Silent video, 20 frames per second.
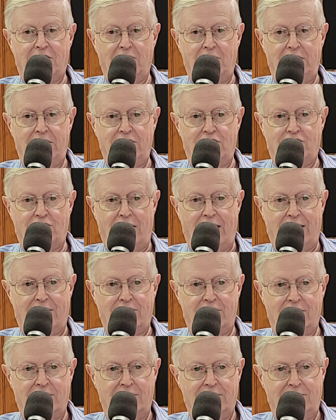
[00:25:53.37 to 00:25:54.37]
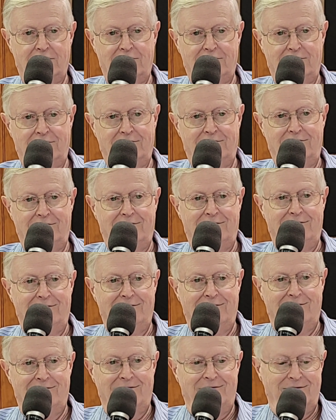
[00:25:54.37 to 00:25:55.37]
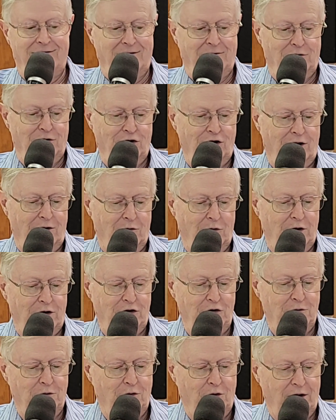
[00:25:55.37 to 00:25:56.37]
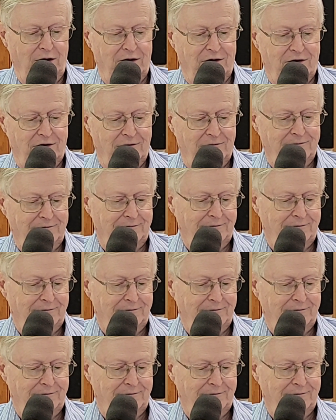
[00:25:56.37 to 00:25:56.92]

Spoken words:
they're a distraction. Will not win you points.